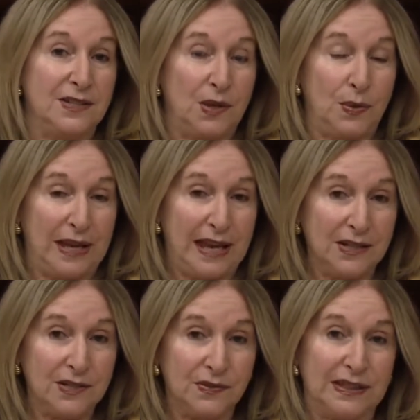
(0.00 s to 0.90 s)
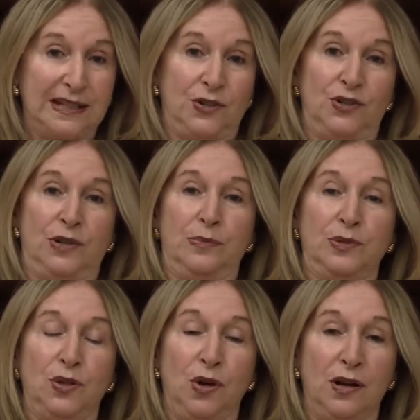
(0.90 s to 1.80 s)
So The End of Leadership
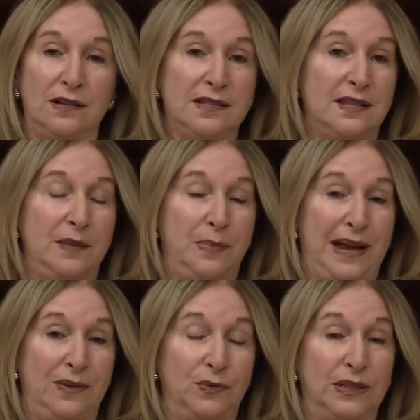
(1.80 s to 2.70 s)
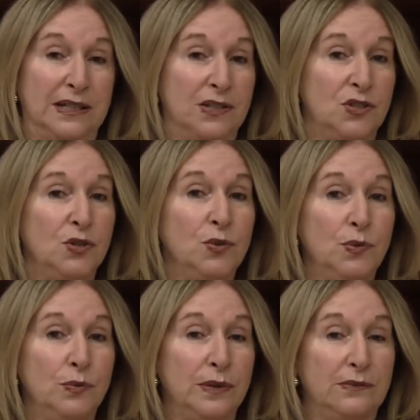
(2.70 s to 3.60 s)
talks about
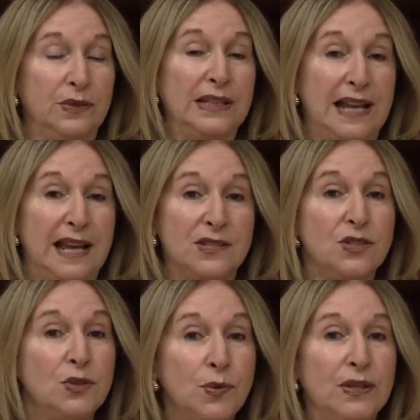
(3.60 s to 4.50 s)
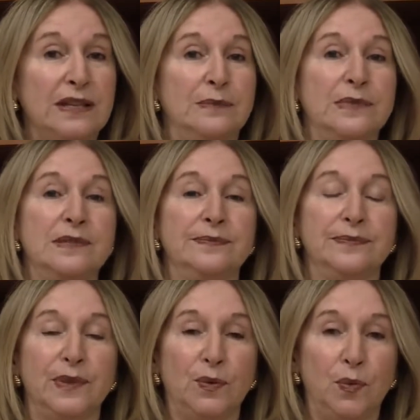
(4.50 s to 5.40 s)
it really has two themes.
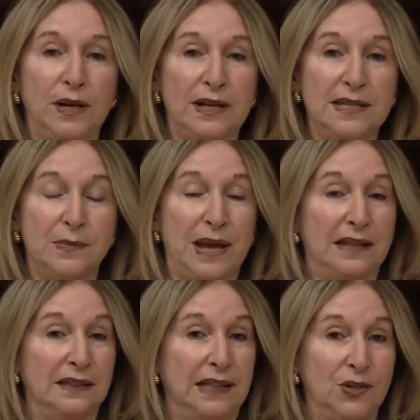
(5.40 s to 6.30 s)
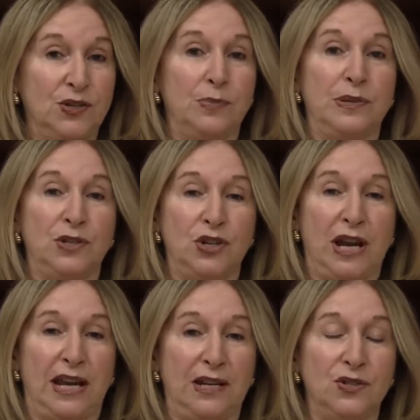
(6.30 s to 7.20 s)
One is about leadership and
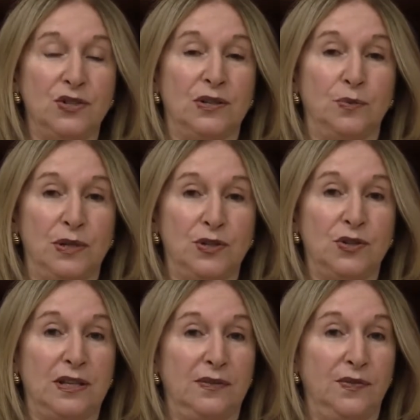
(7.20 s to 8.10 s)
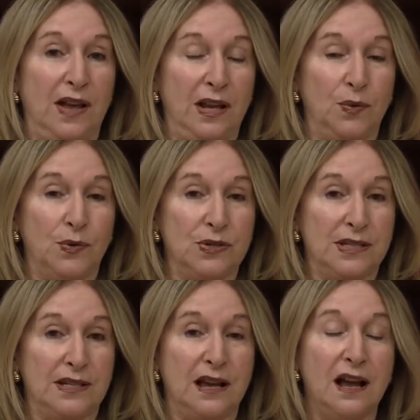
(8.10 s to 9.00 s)
change, in which the
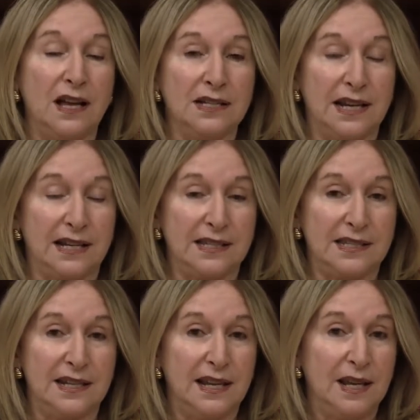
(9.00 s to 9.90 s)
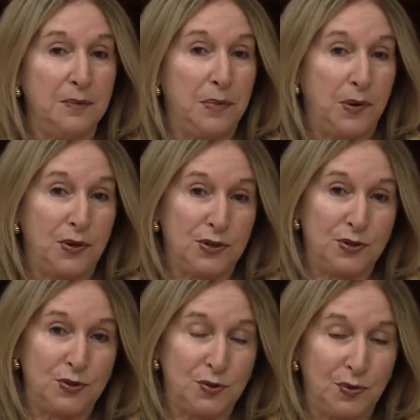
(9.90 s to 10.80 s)
followers and context, both
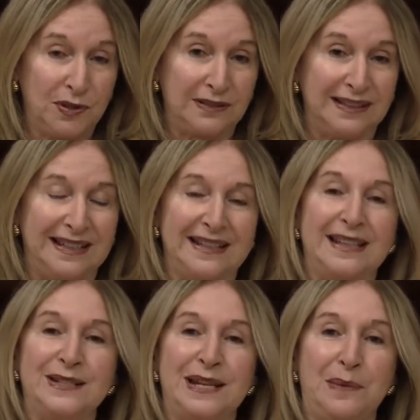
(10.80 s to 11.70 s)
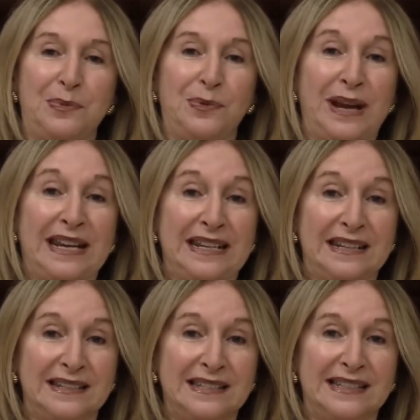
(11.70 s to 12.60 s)
historically and
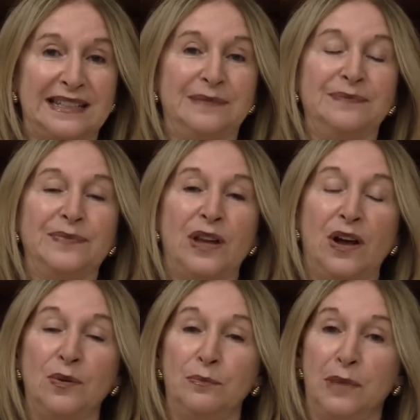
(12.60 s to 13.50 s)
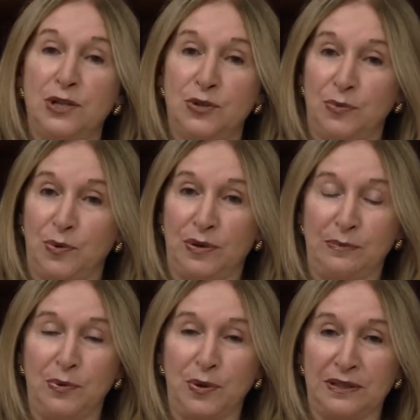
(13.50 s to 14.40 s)
contemporaneously, are much more
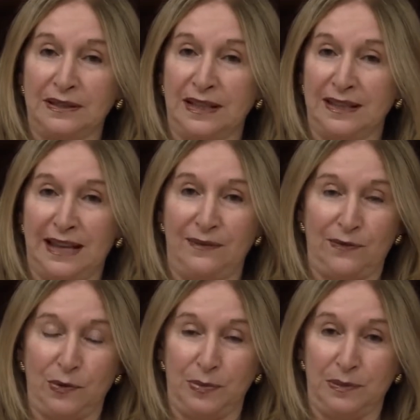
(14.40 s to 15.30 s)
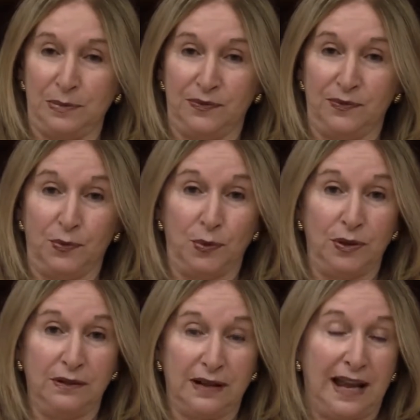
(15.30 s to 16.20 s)
important than they've ever been
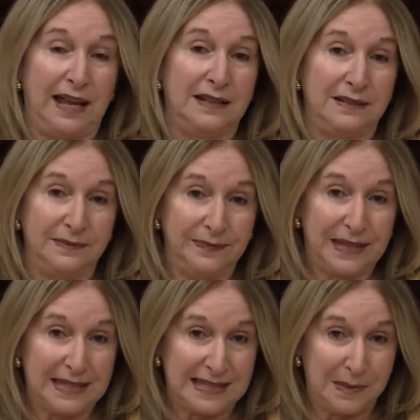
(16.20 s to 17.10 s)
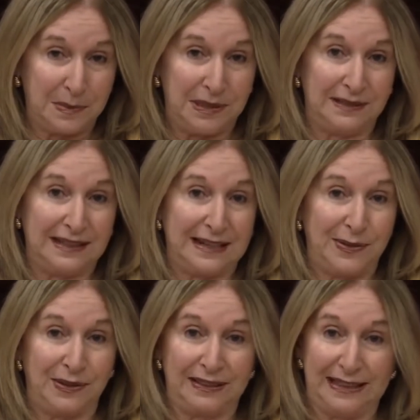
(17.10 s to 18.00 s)
before, and similarly,
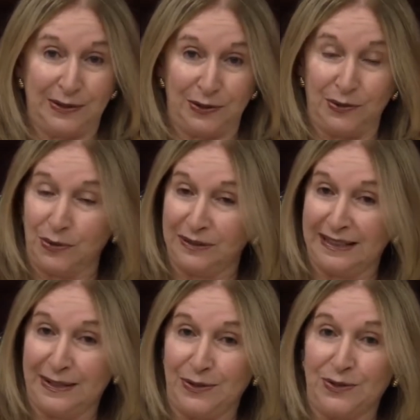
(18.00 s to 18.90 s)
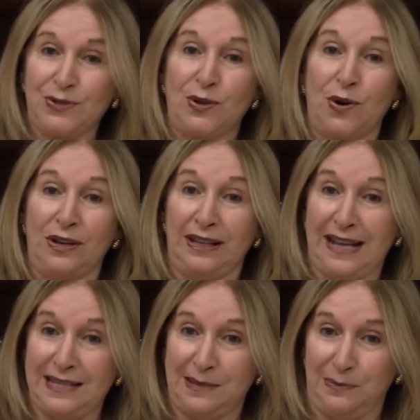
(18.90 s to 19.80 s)
the leader or leaders are
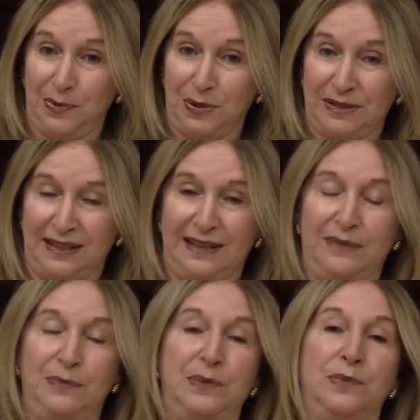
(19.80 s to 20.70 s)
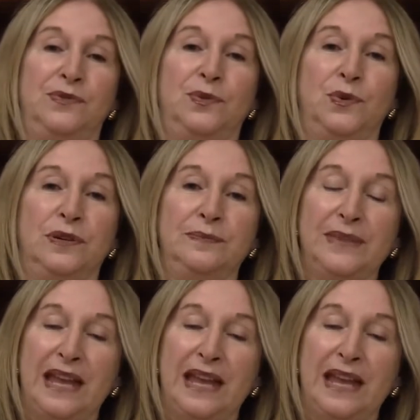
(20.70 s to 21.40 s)
less important than they've been before.